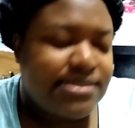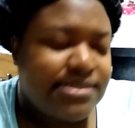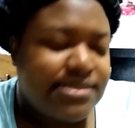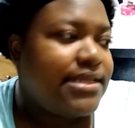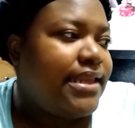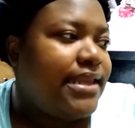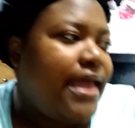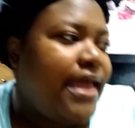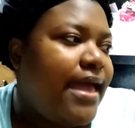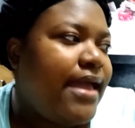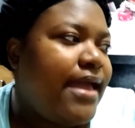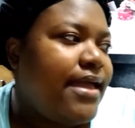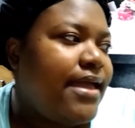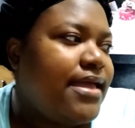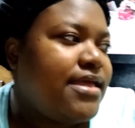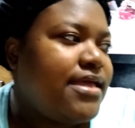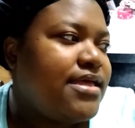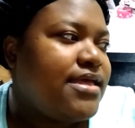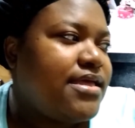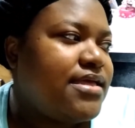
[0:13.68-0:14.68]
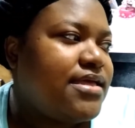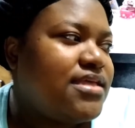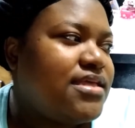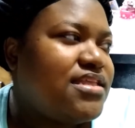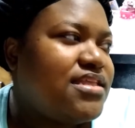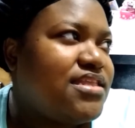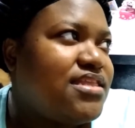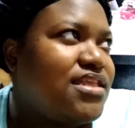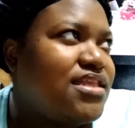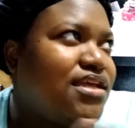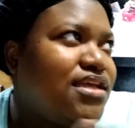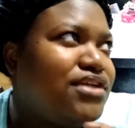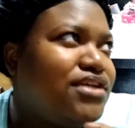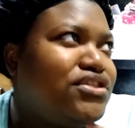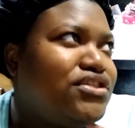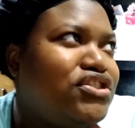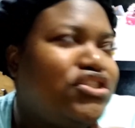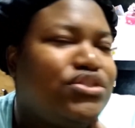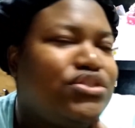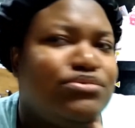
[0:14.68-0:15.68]
Today is
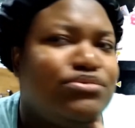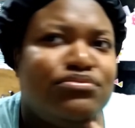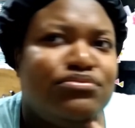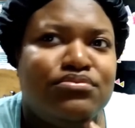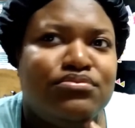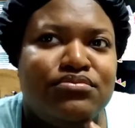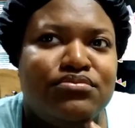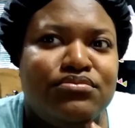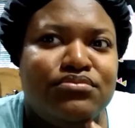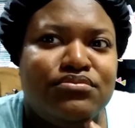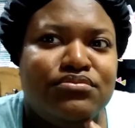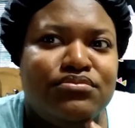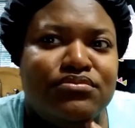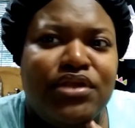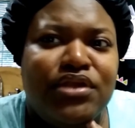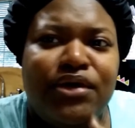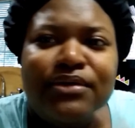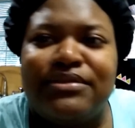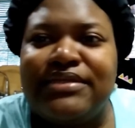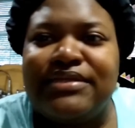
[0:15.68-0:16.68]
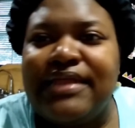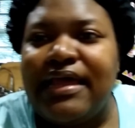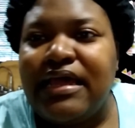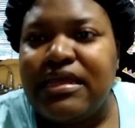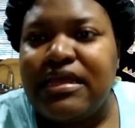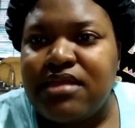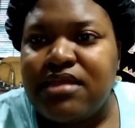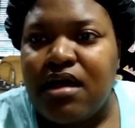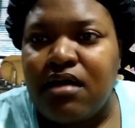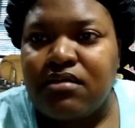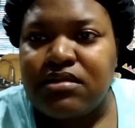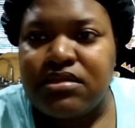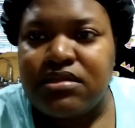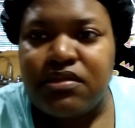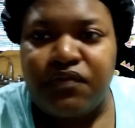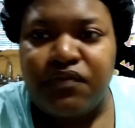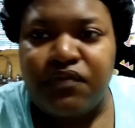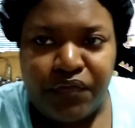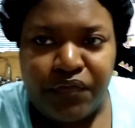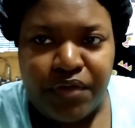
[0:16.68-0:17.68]
June. No, today is August the
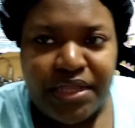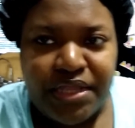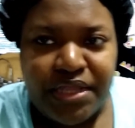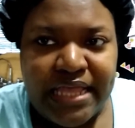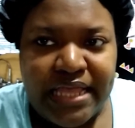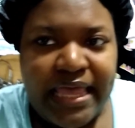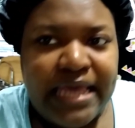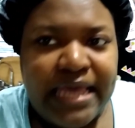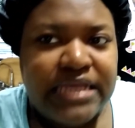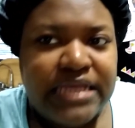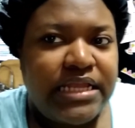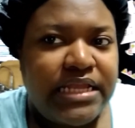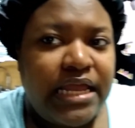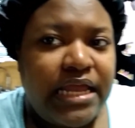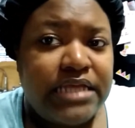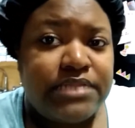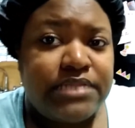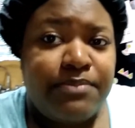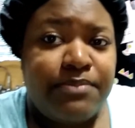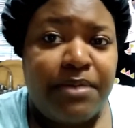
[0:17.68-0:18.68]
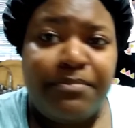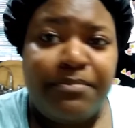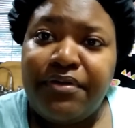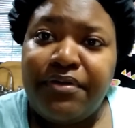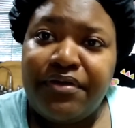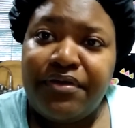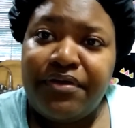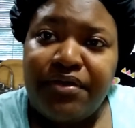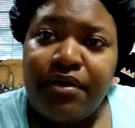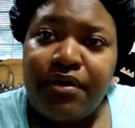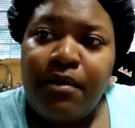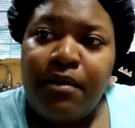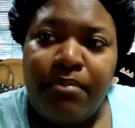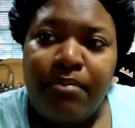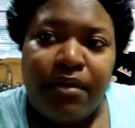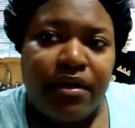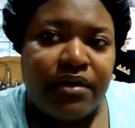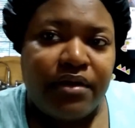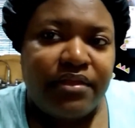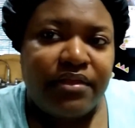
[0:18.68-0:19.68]
4th. Today is my brother's
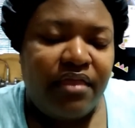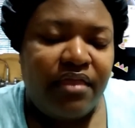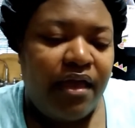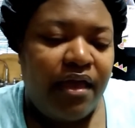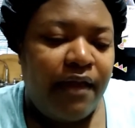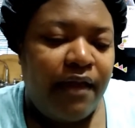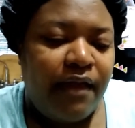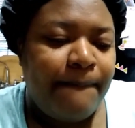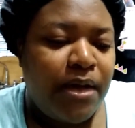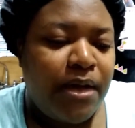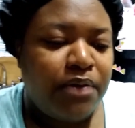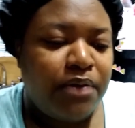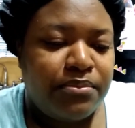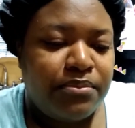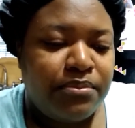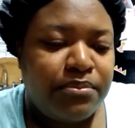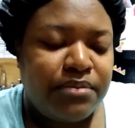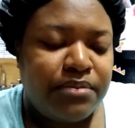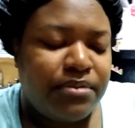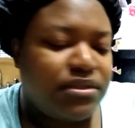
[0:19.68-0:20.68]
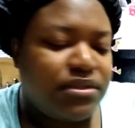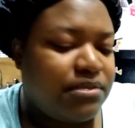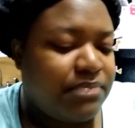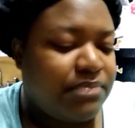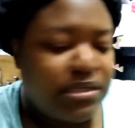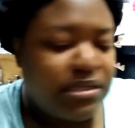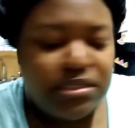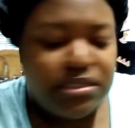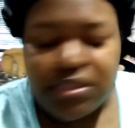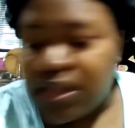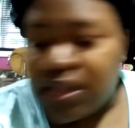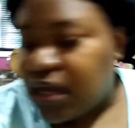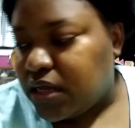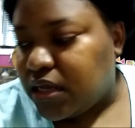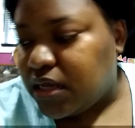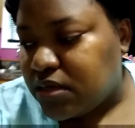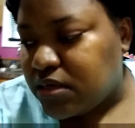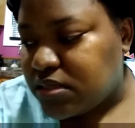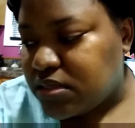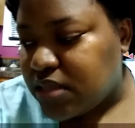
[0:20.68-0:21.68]
birthday, my older brother's birthday, but he's not here.
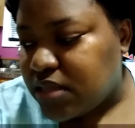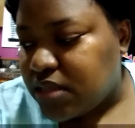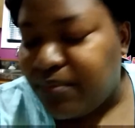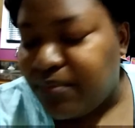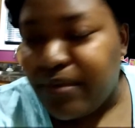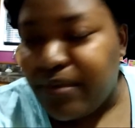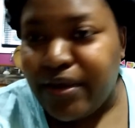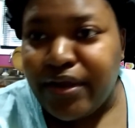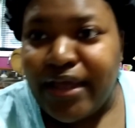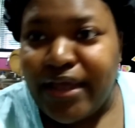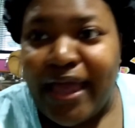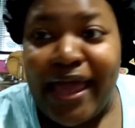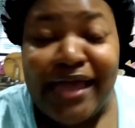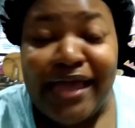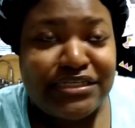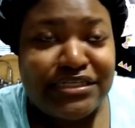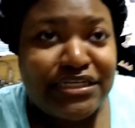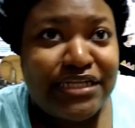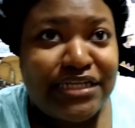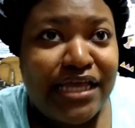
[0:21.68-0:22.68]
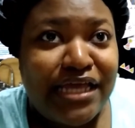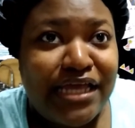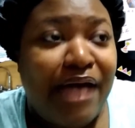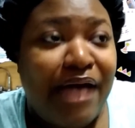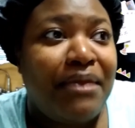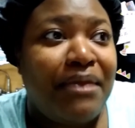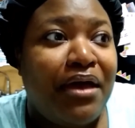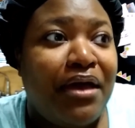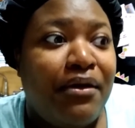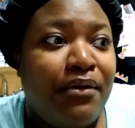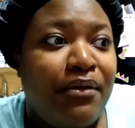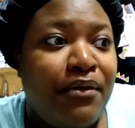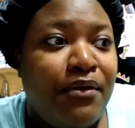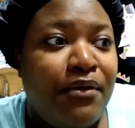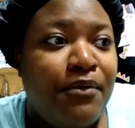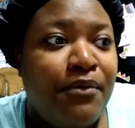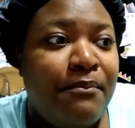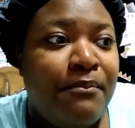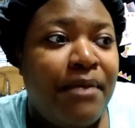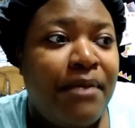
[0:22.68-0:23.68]
He's at work. Actually, I'm at
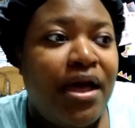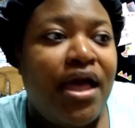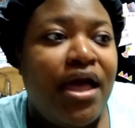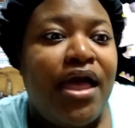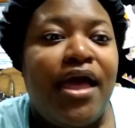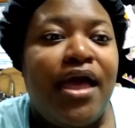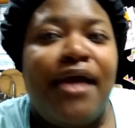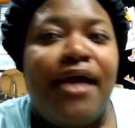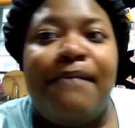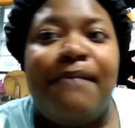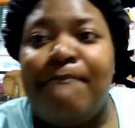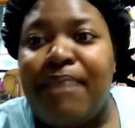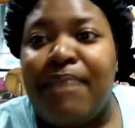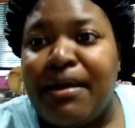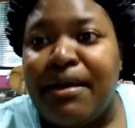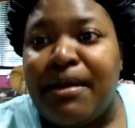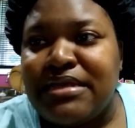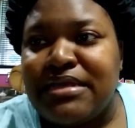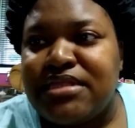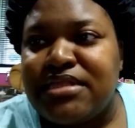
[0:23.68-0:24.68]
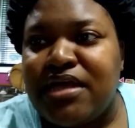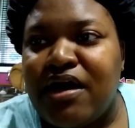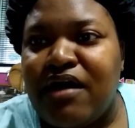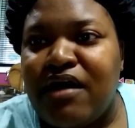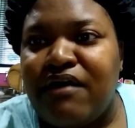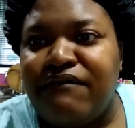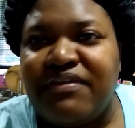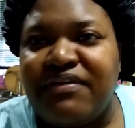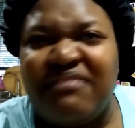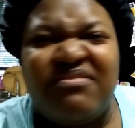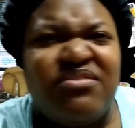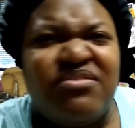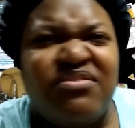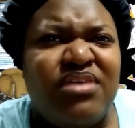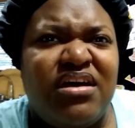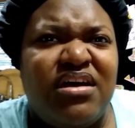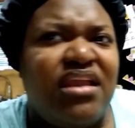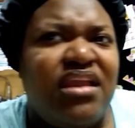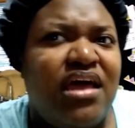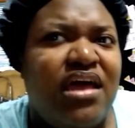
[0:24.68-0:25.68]
home by myself. If you
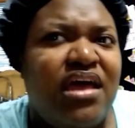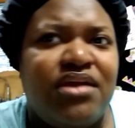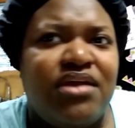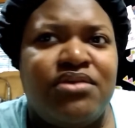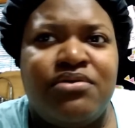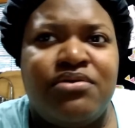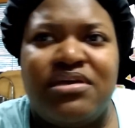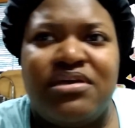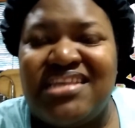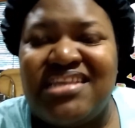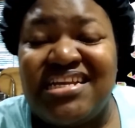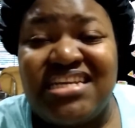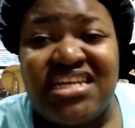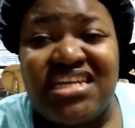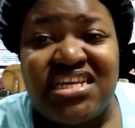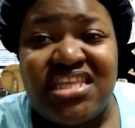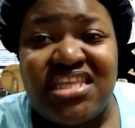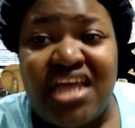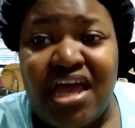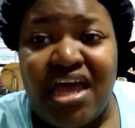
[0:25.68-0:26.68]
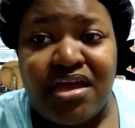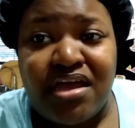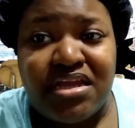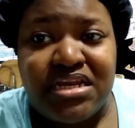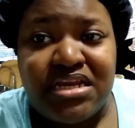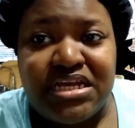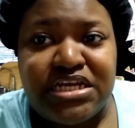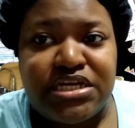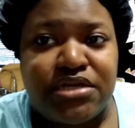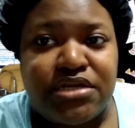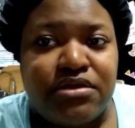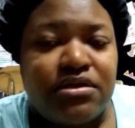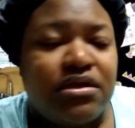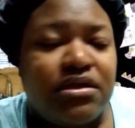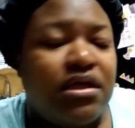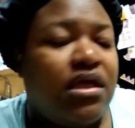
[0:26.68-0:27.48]
hear a loud noise, they're just the air conditioner.